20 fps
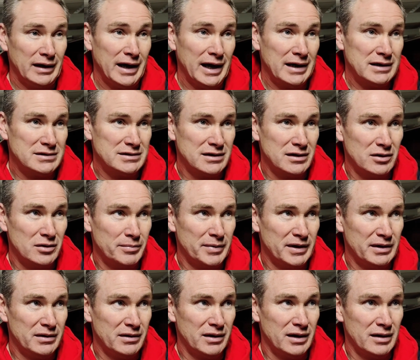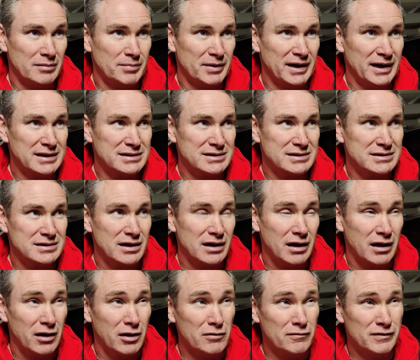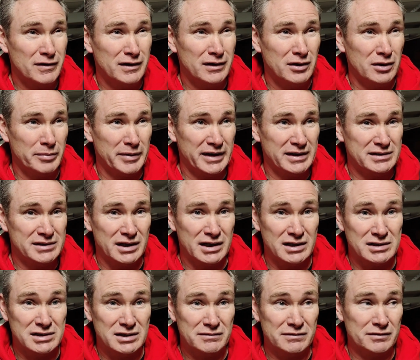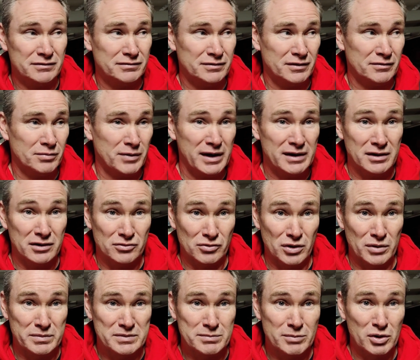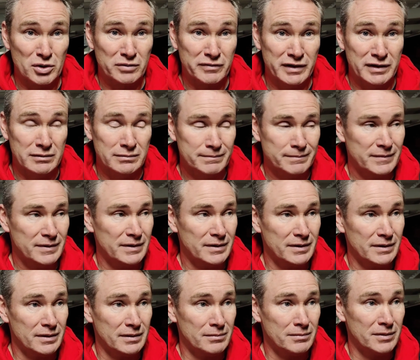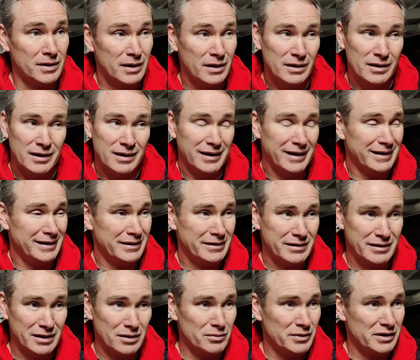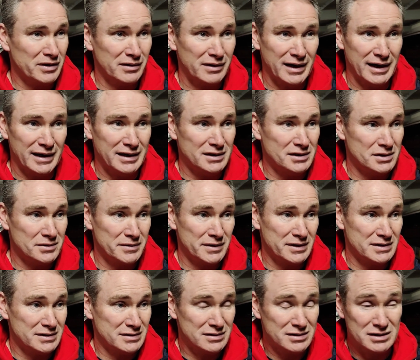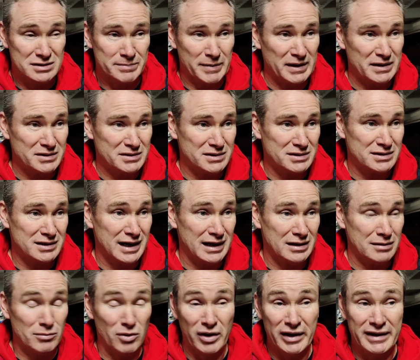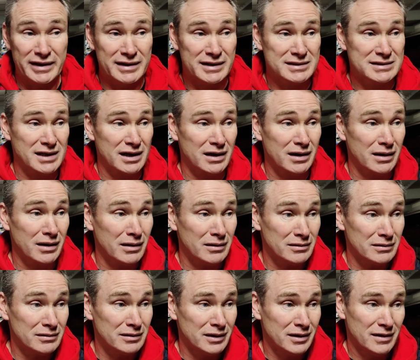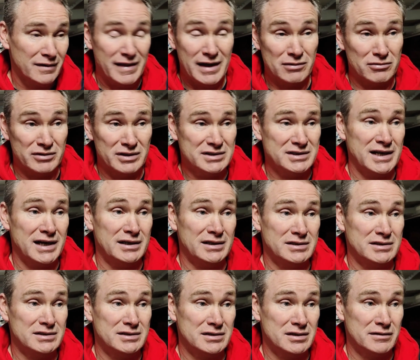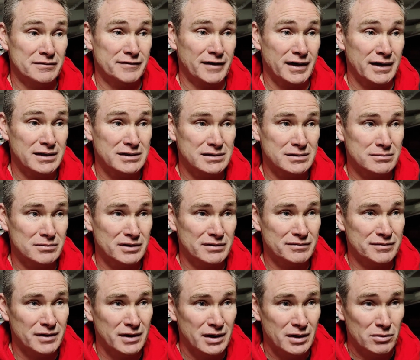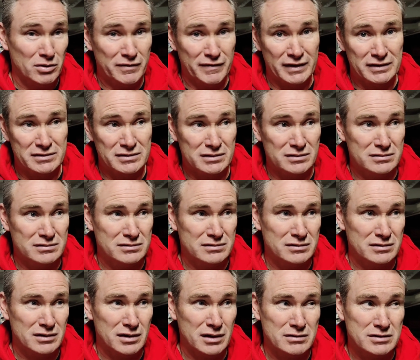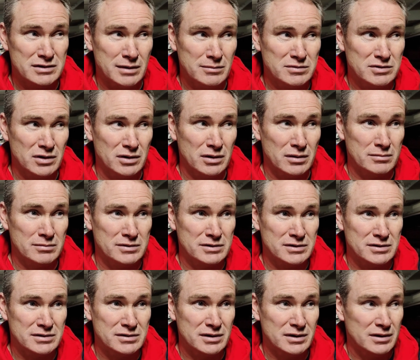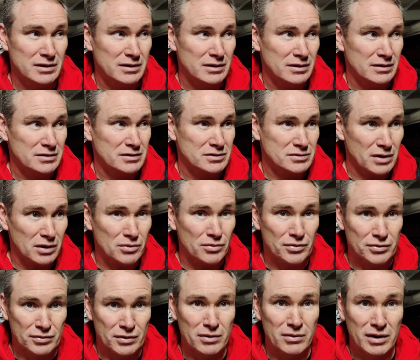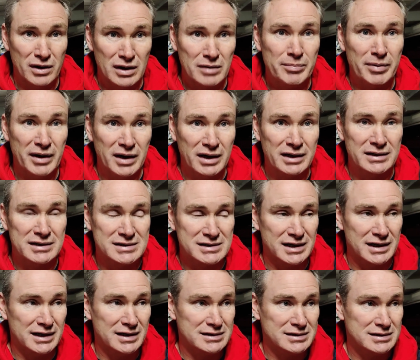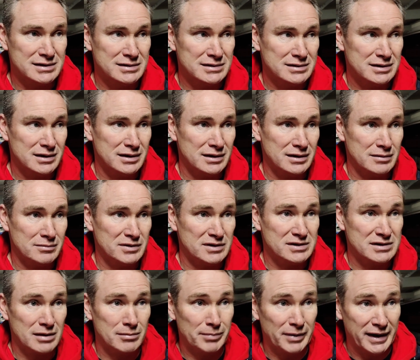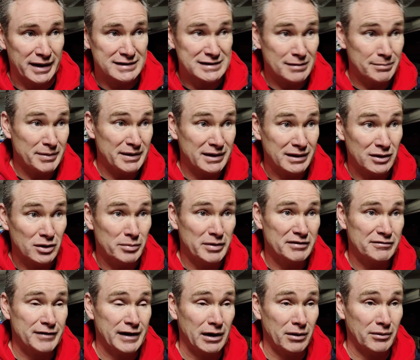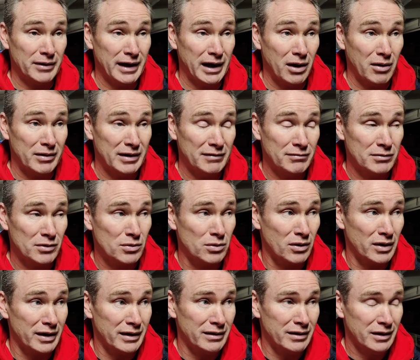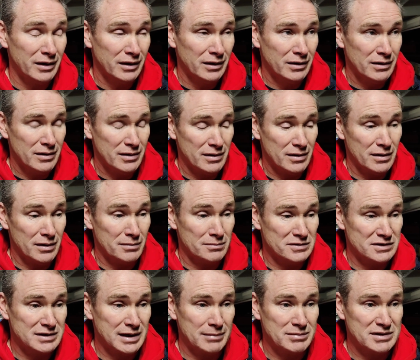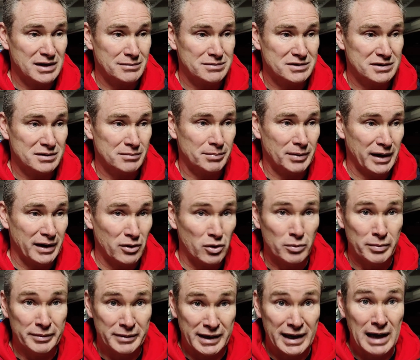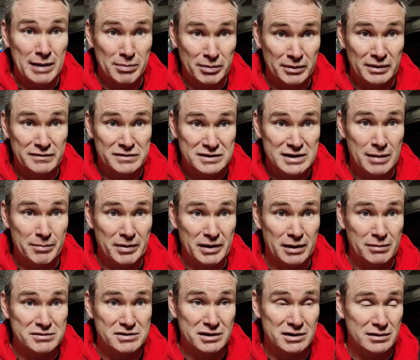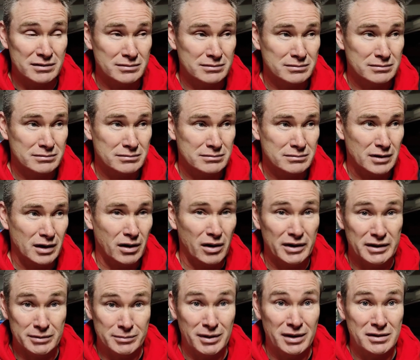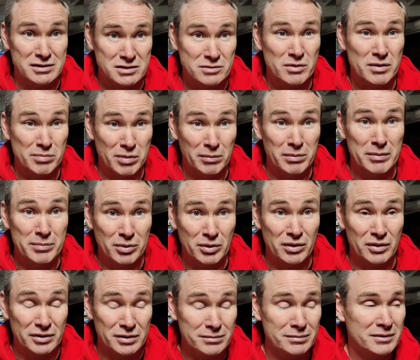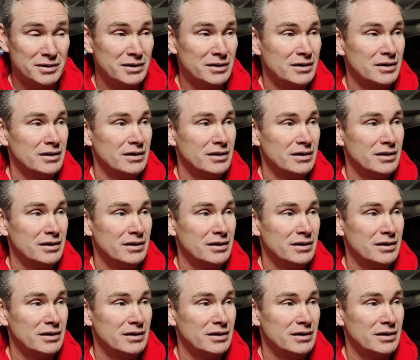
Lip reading: it's a little bit but that's hopefully a little bit indicative of where the group's moving. Clearly, we could get injuries and suspensions and that might hit us hard, and they're all the challenges that you face. And we've had to, sometimes struggle through early part of the season when some players have been a little bit found out and haven't quite stepped up to the plate or been capable of stepping up to the high demands that we probably put on them.